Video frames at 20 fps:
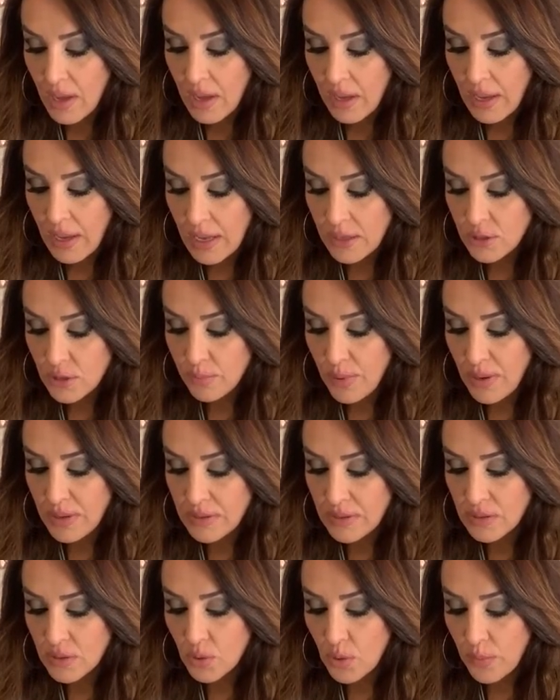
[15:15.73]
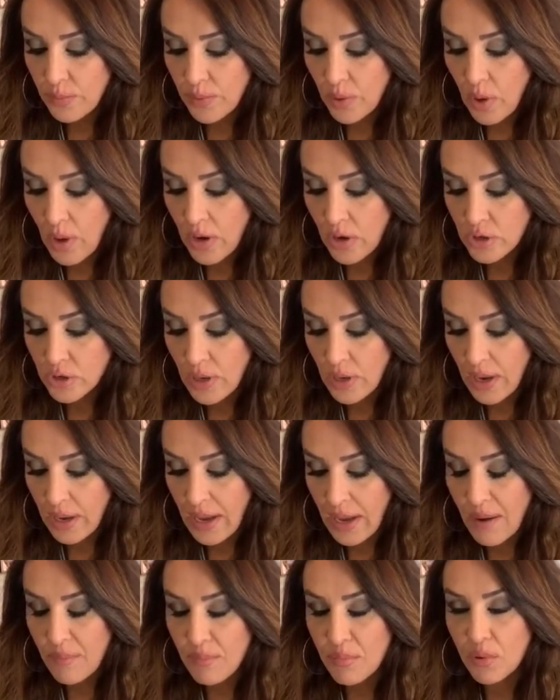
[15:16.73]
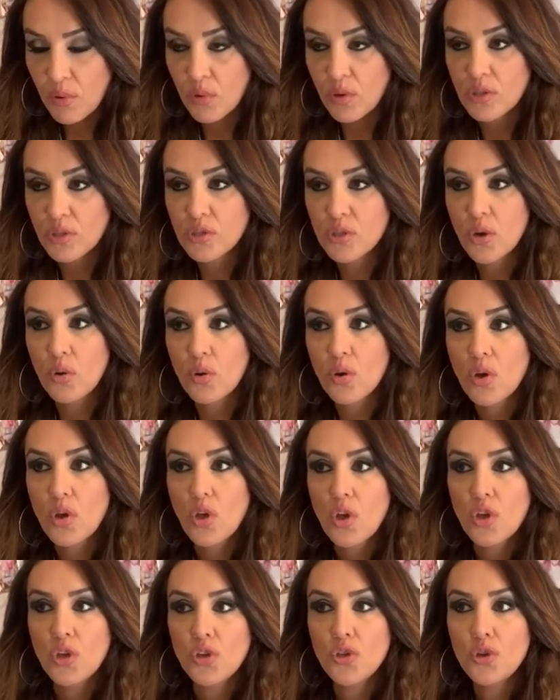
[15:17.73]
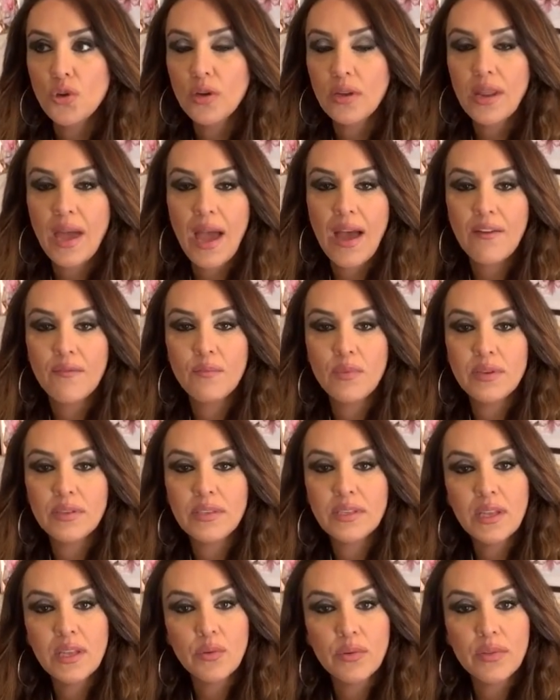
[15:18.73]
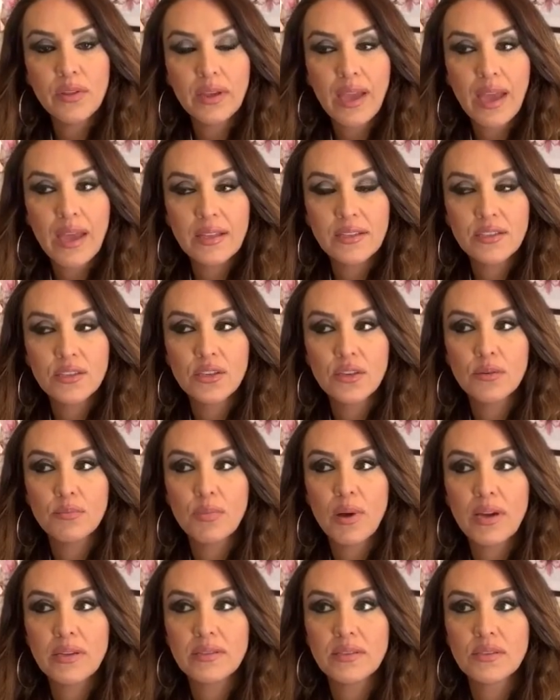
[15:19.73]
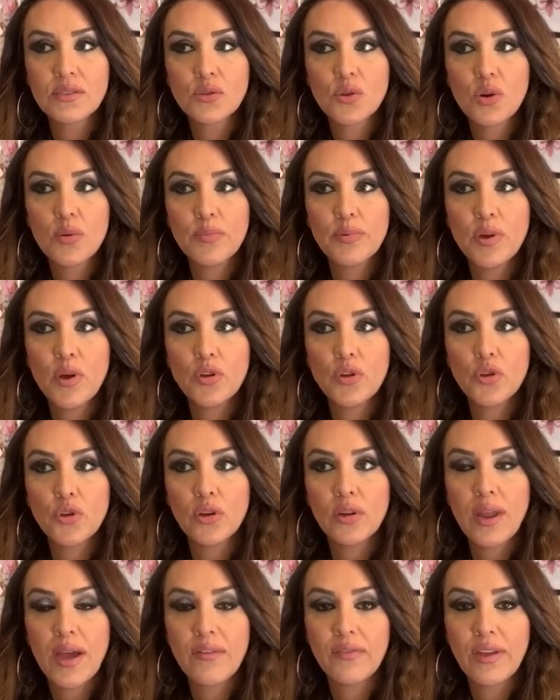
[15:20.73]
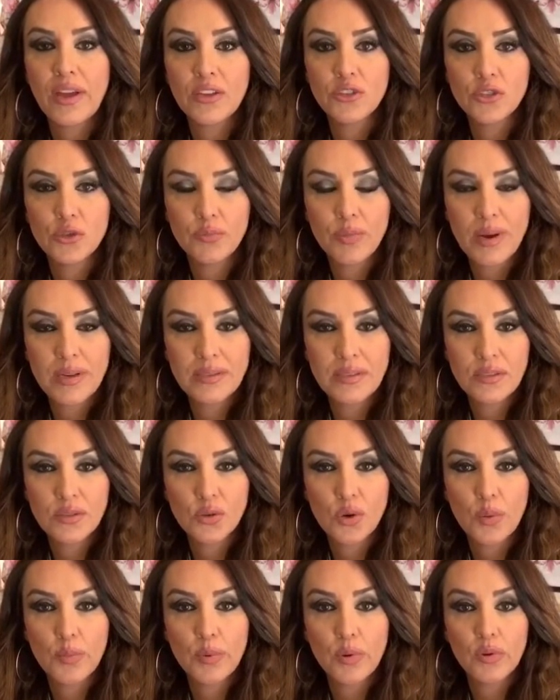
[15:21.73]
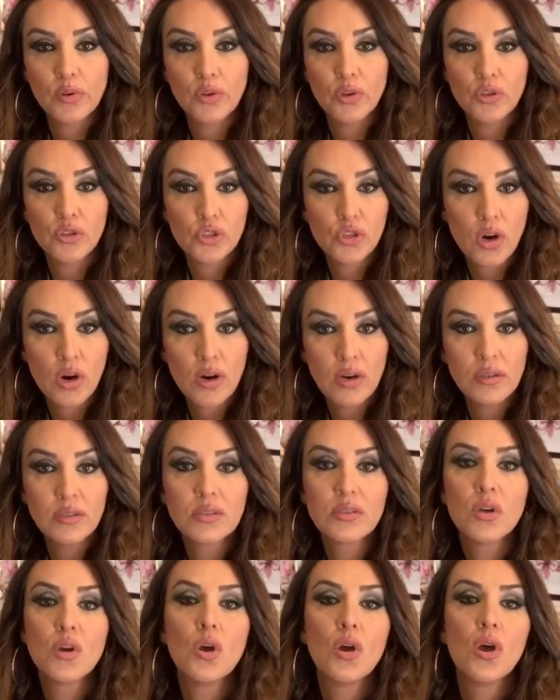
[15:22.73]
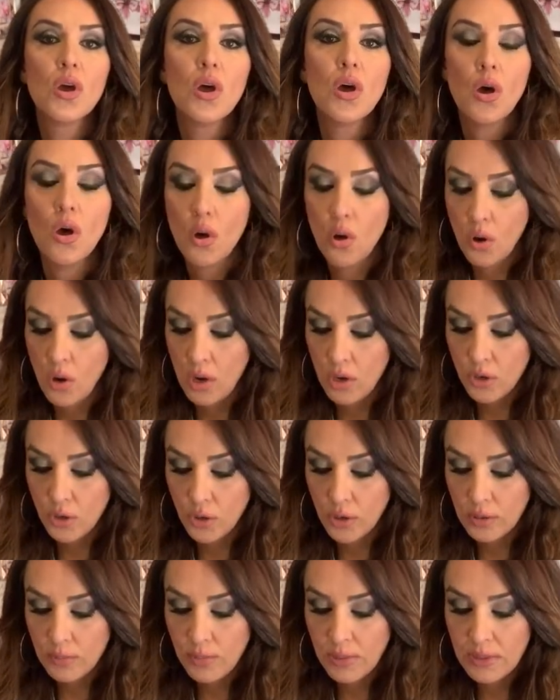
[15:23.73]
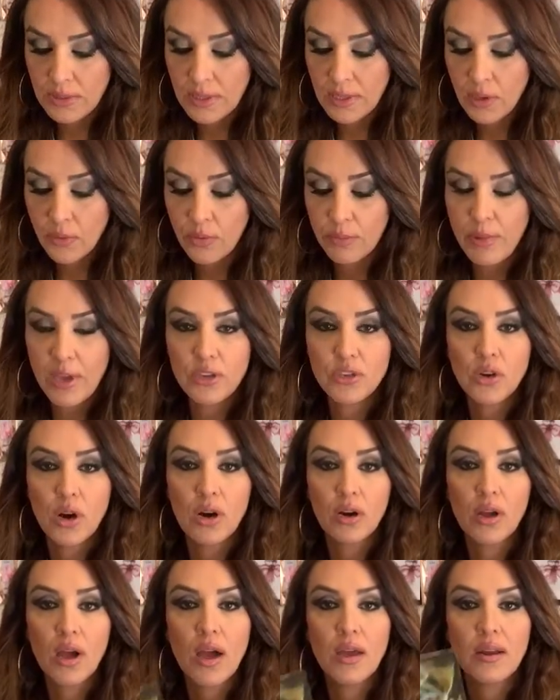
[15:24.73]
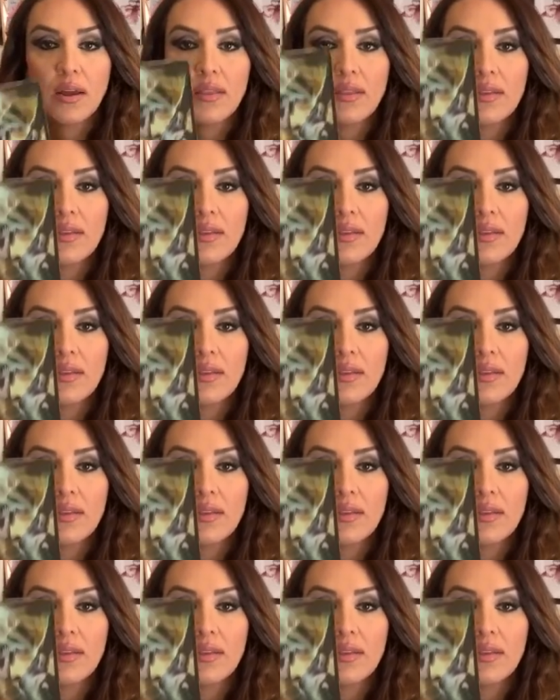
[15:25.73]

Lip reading: Cancer, Pisces, Scorpio energy, and Capricorn. So you could have been dealing with a Cancer, Pisces, Scorpio. You could have Cancer, Pisces, Scorpio in your chart, or you could be dealing with major arcana,